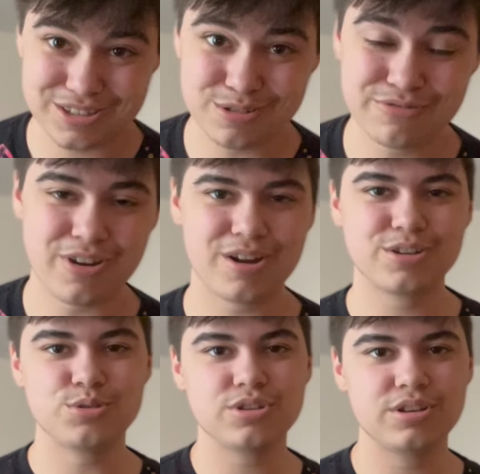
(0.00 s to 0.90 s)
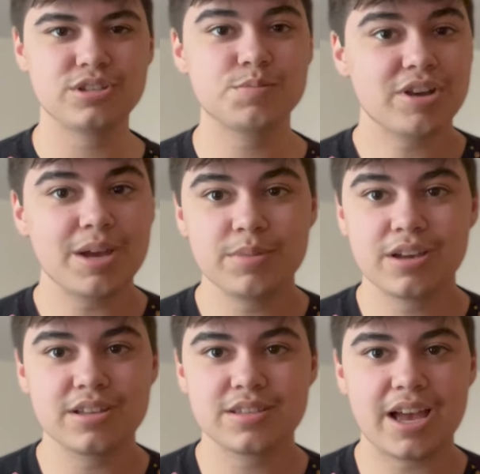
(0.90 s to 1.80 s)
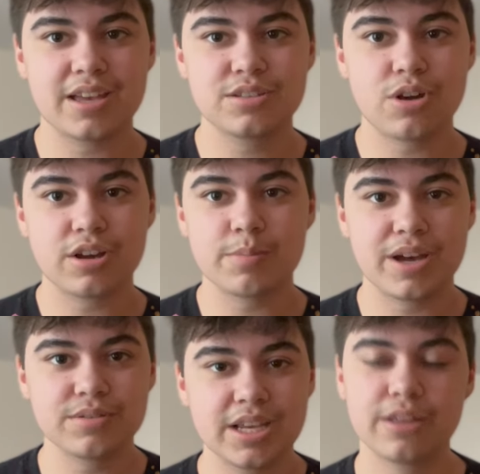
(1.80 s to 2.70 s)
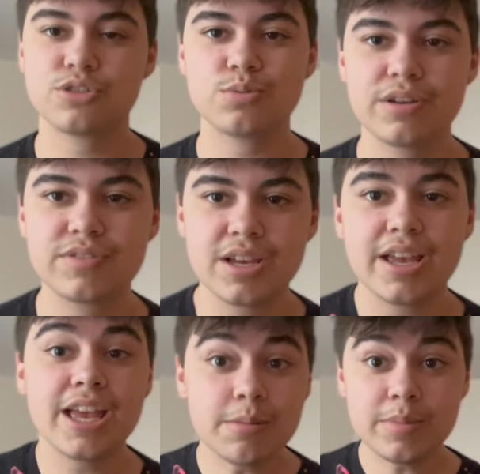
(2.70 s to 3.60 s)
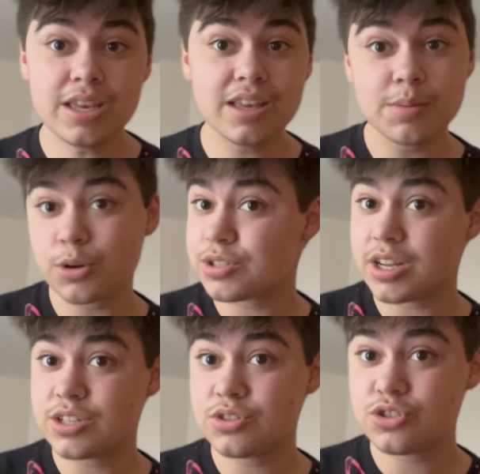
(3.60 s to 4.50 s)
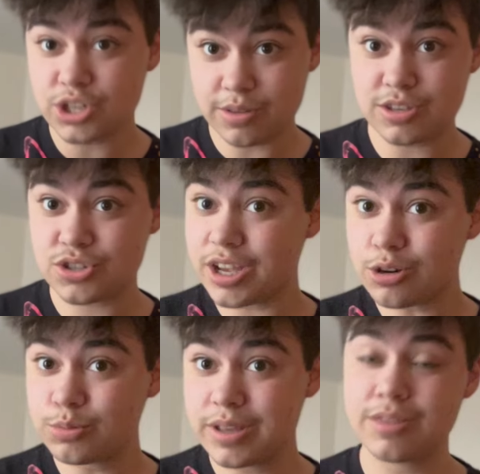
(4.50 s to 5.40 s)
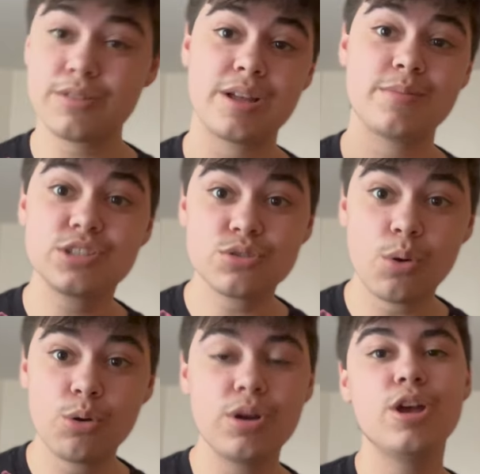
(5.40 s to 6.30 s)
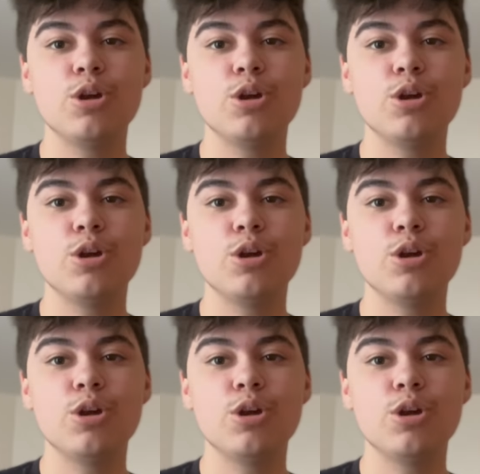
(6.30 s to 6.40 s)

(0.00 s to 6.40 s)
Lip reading: so far, you should subscribe, because I talk about Taylor Swift and me and the person I share this channel with. Their name is Soul.